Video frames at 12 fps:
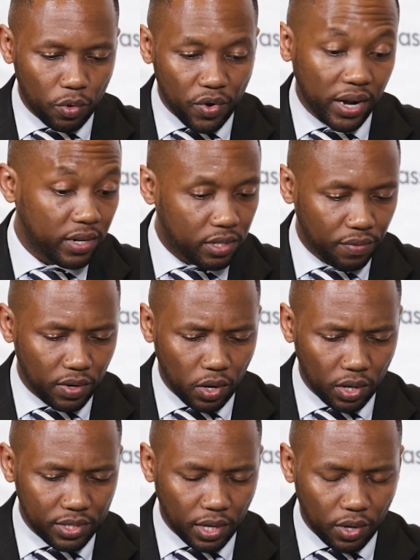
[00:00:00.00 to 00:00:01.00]
relatively
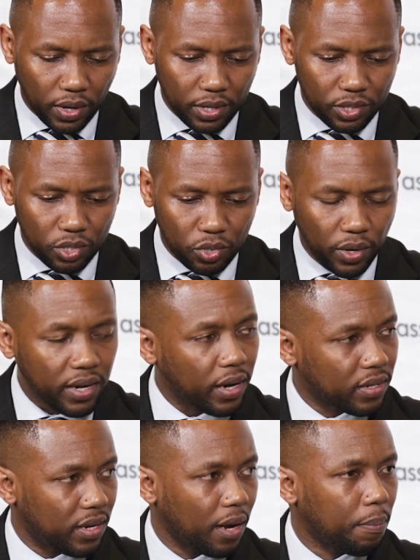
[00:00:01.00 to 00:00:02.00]
large allocation to
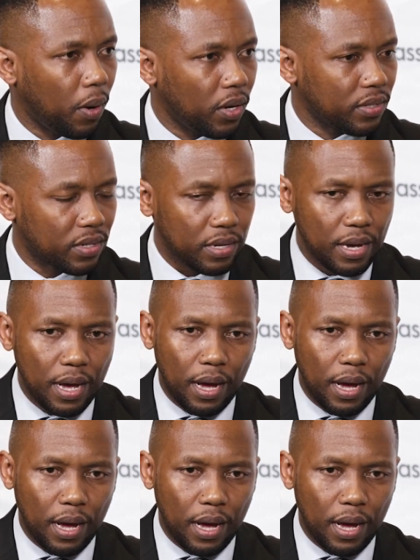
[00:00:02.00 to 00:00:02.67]
index-linked bonds